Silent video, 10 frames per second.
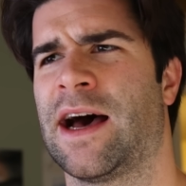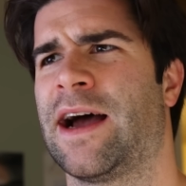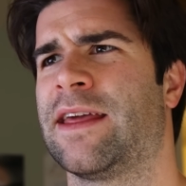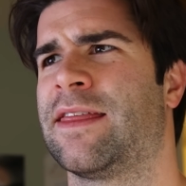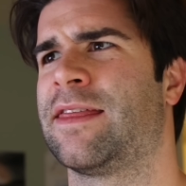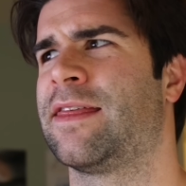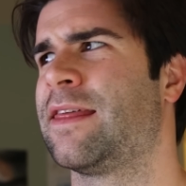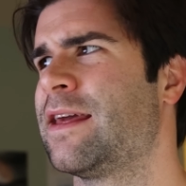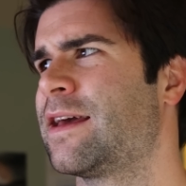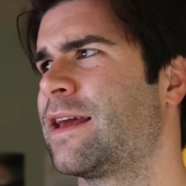I
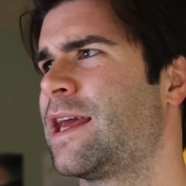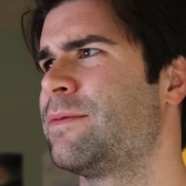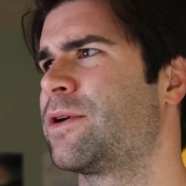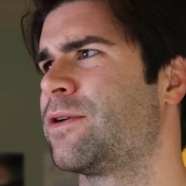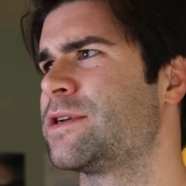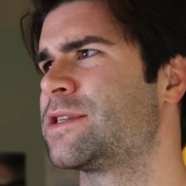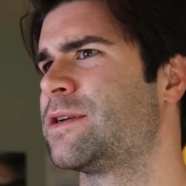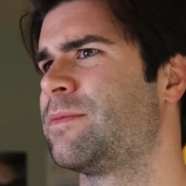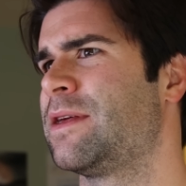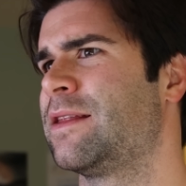think I came across
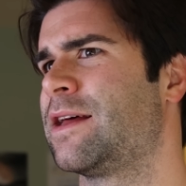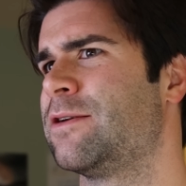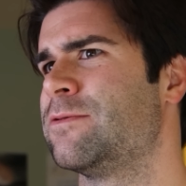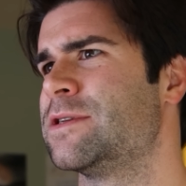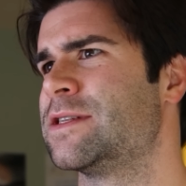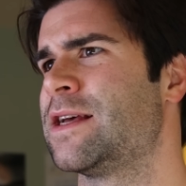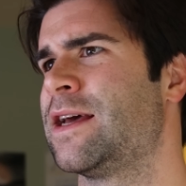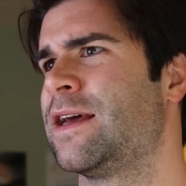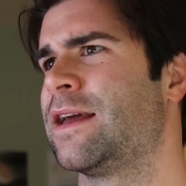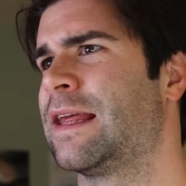something that it was
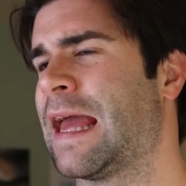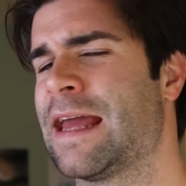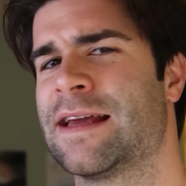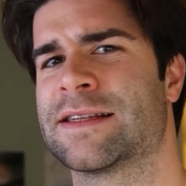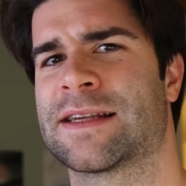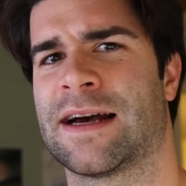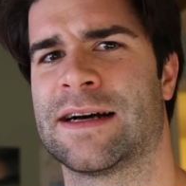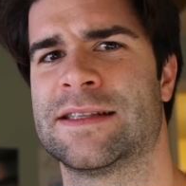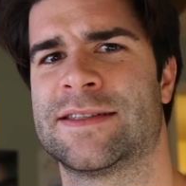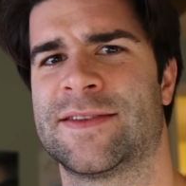Genghis
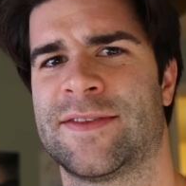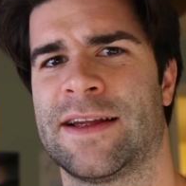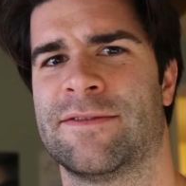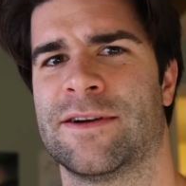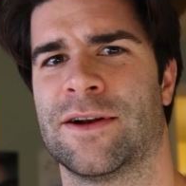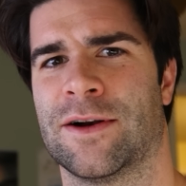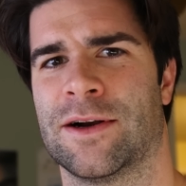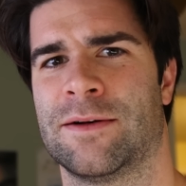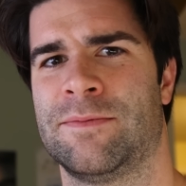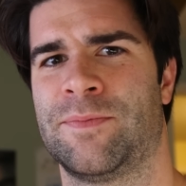Khan's favorite
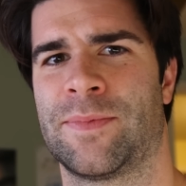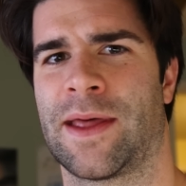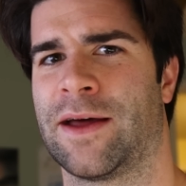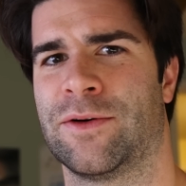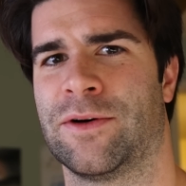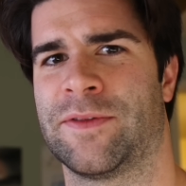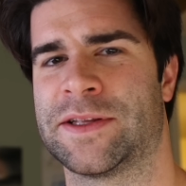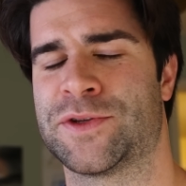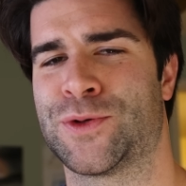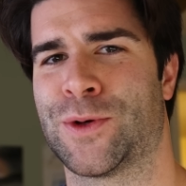herb. I don't know if
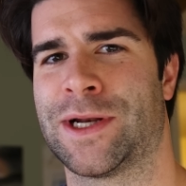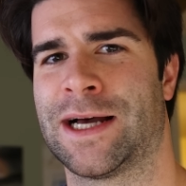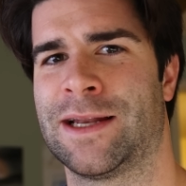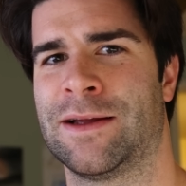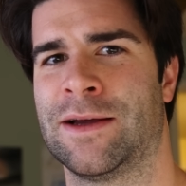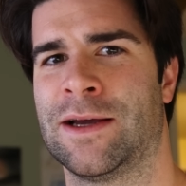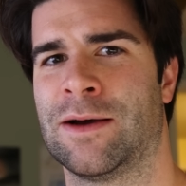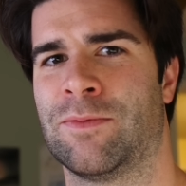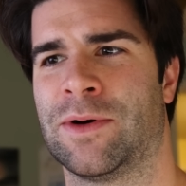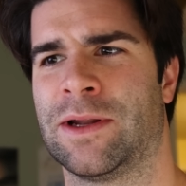that's true or not,
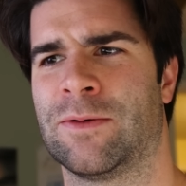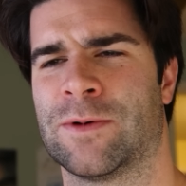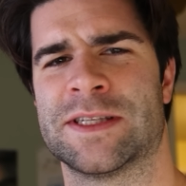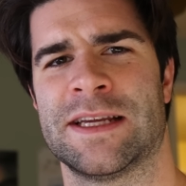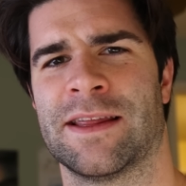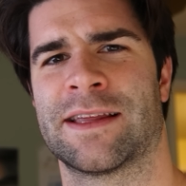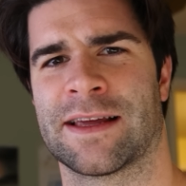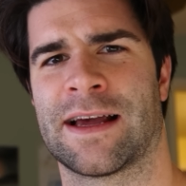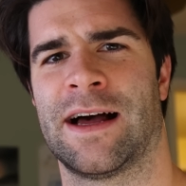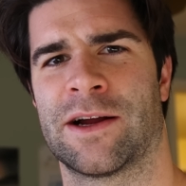but wasn't he like
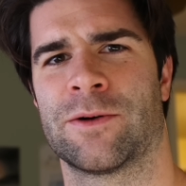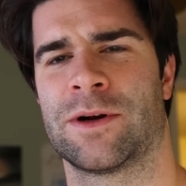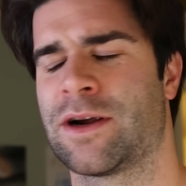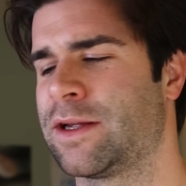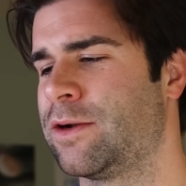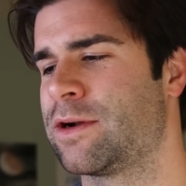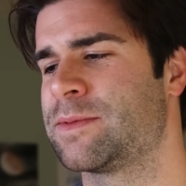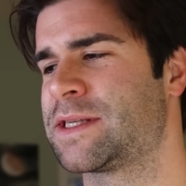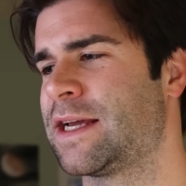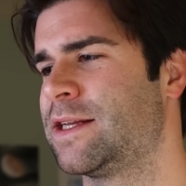the conqueror, you know what
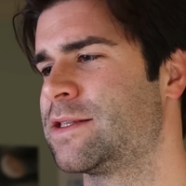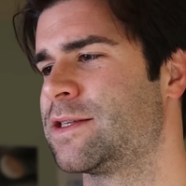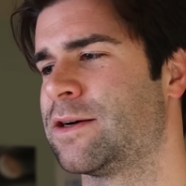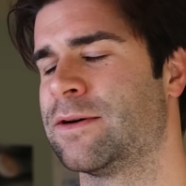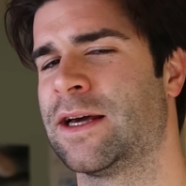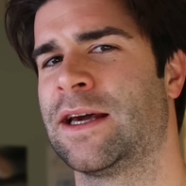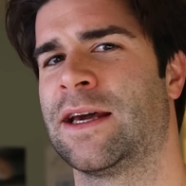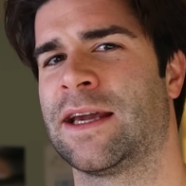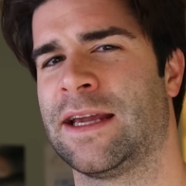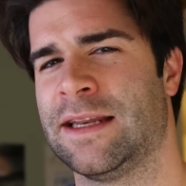I'm saying? So
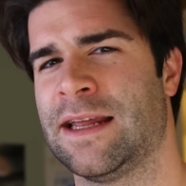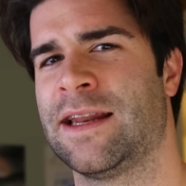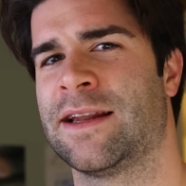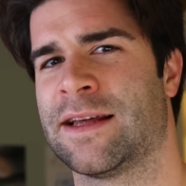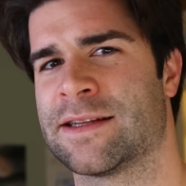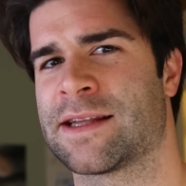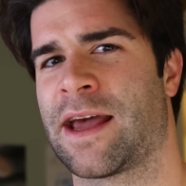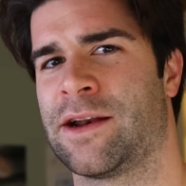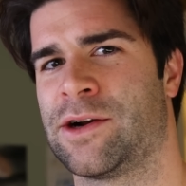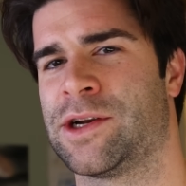he needed his
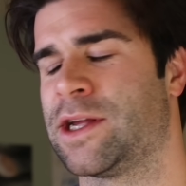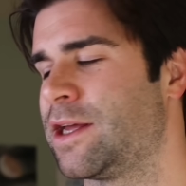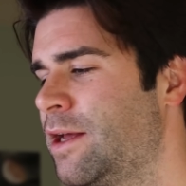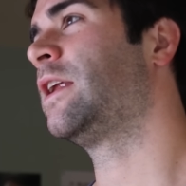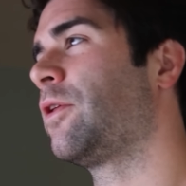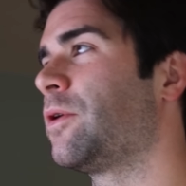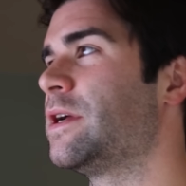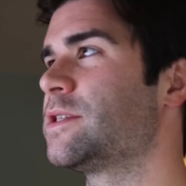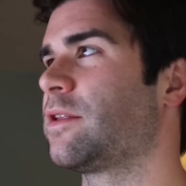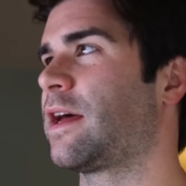energy. Now there
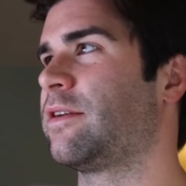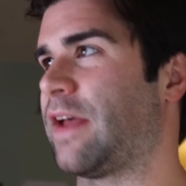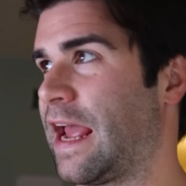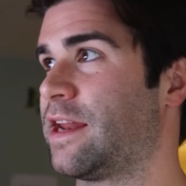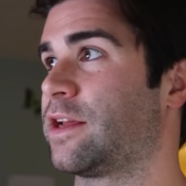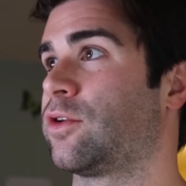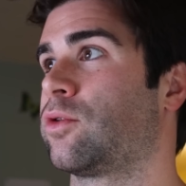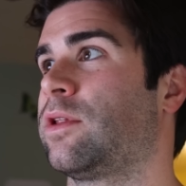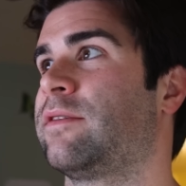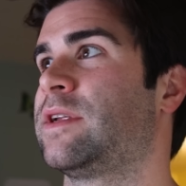is a lot of
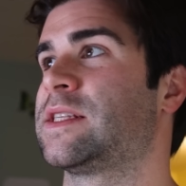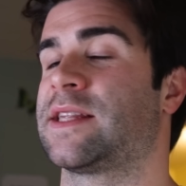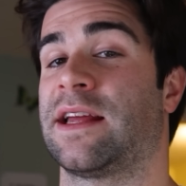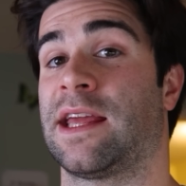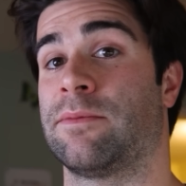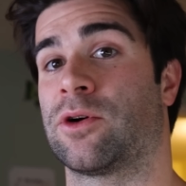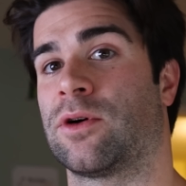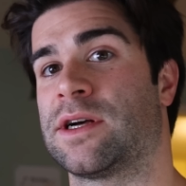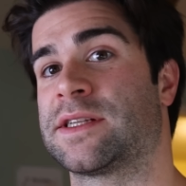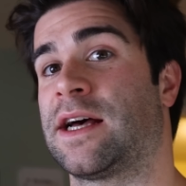anecdotal evidence that I came
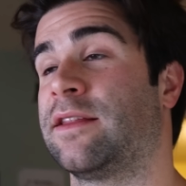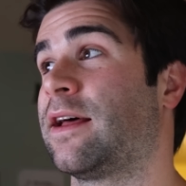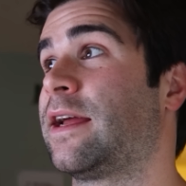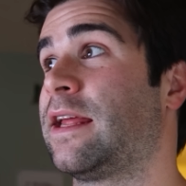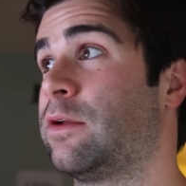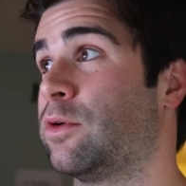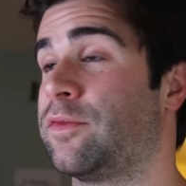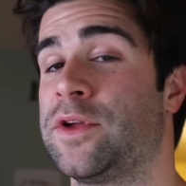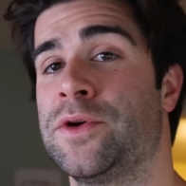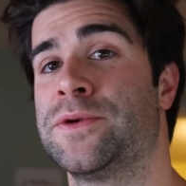across online in
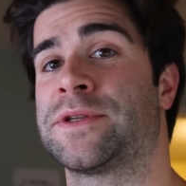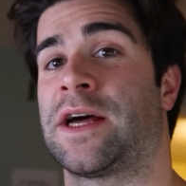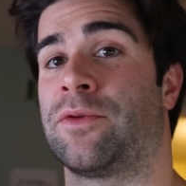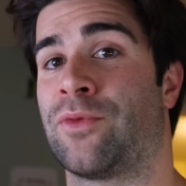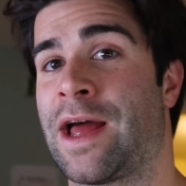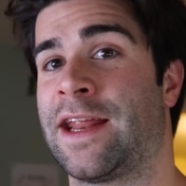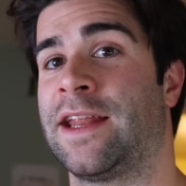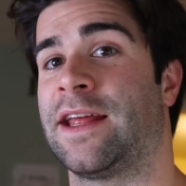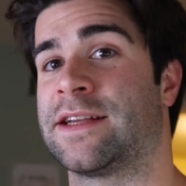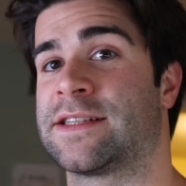reviews, on
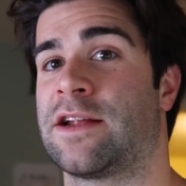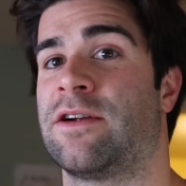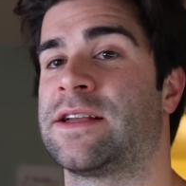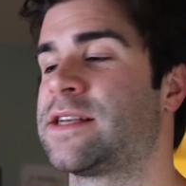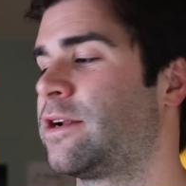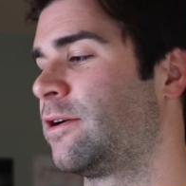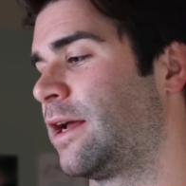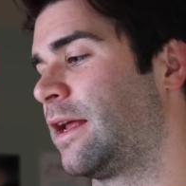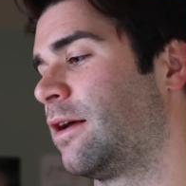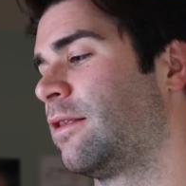Reddit, etc.,
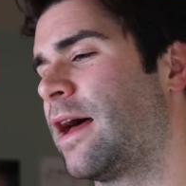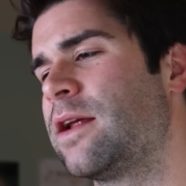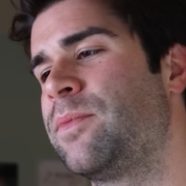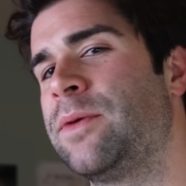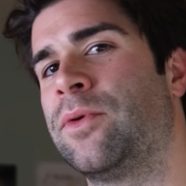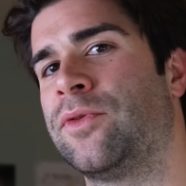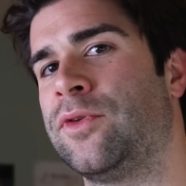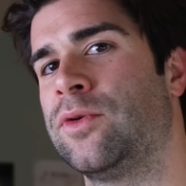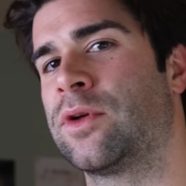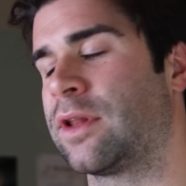etc., and a lot of people
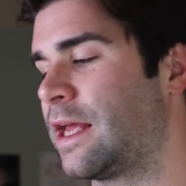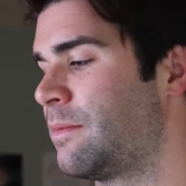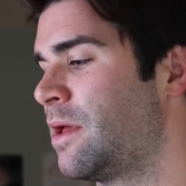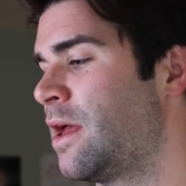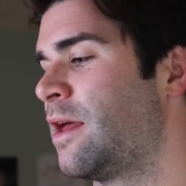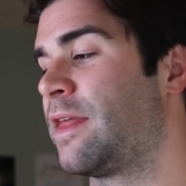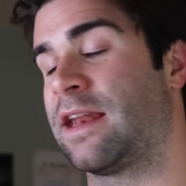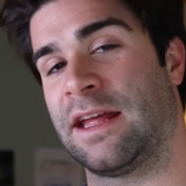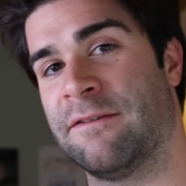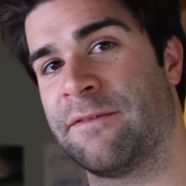do claim
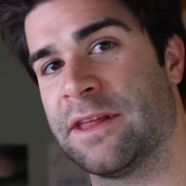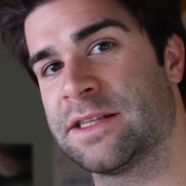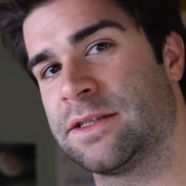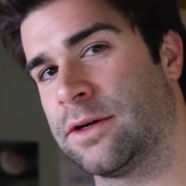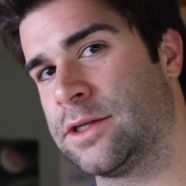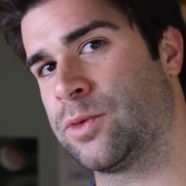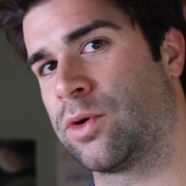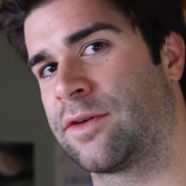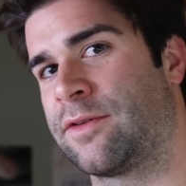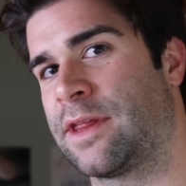that if this does
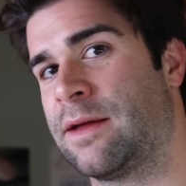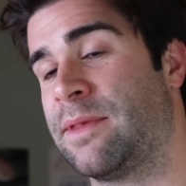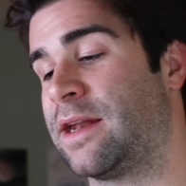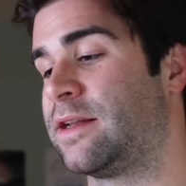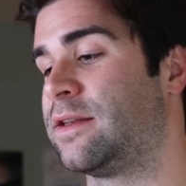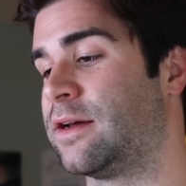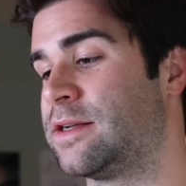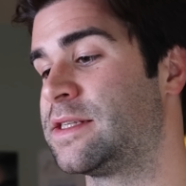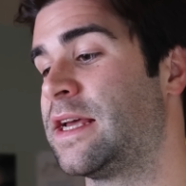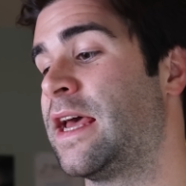work for them, that it
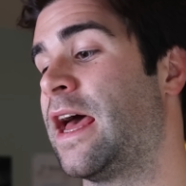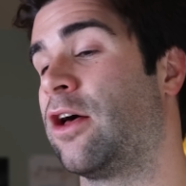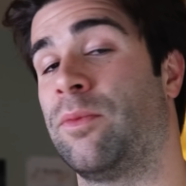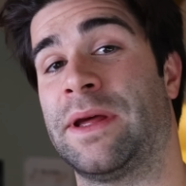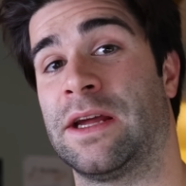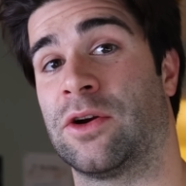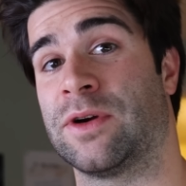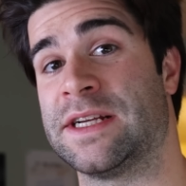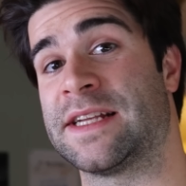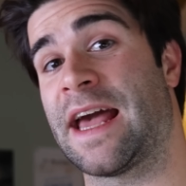does help
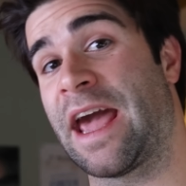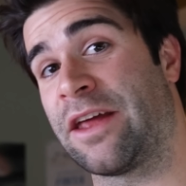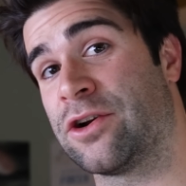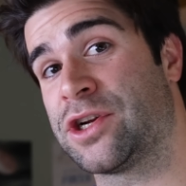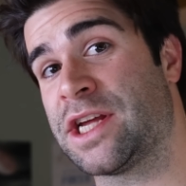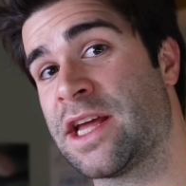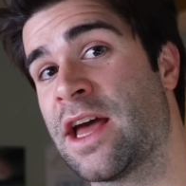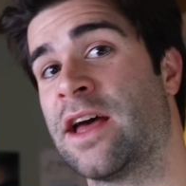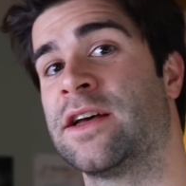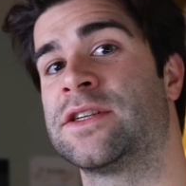increase energy,
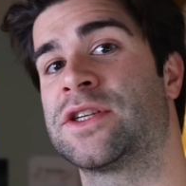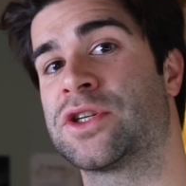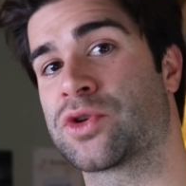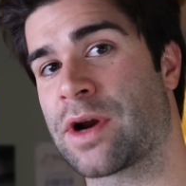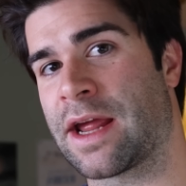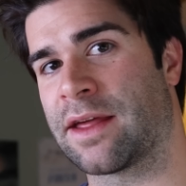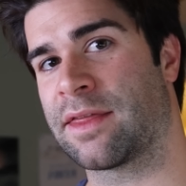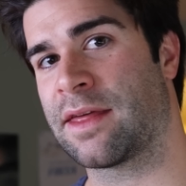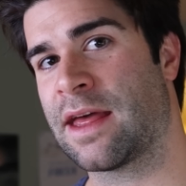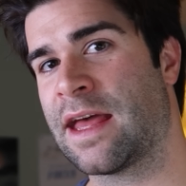
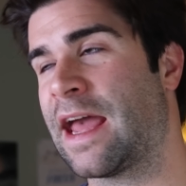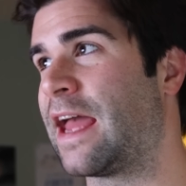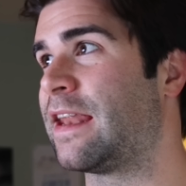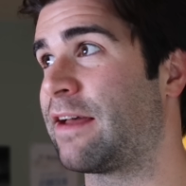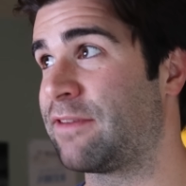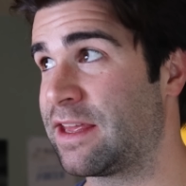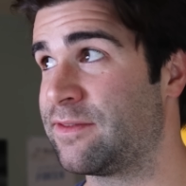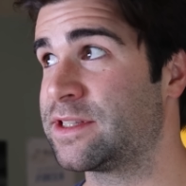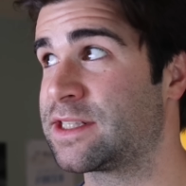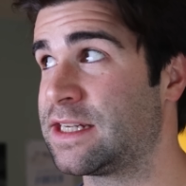strength, and I've
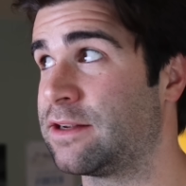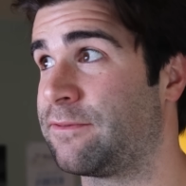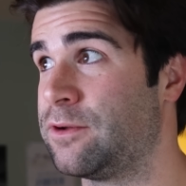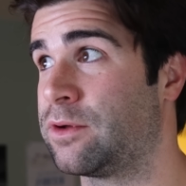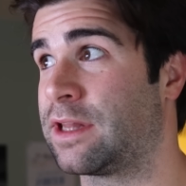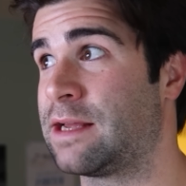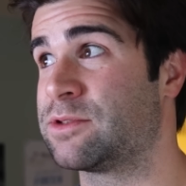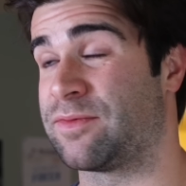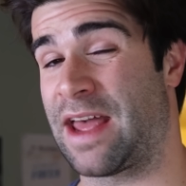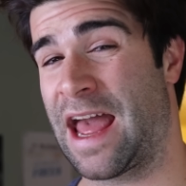even seen a few
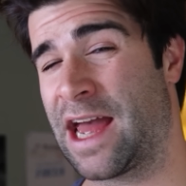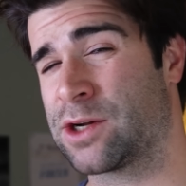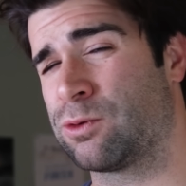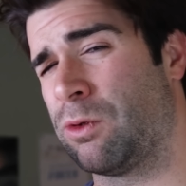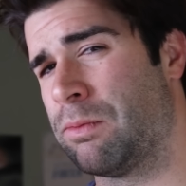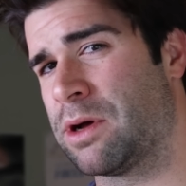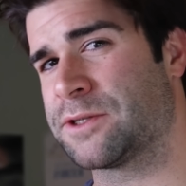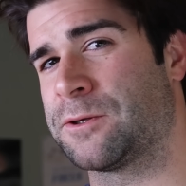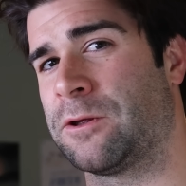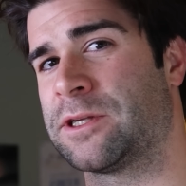claims of actual
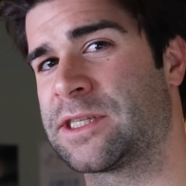muscle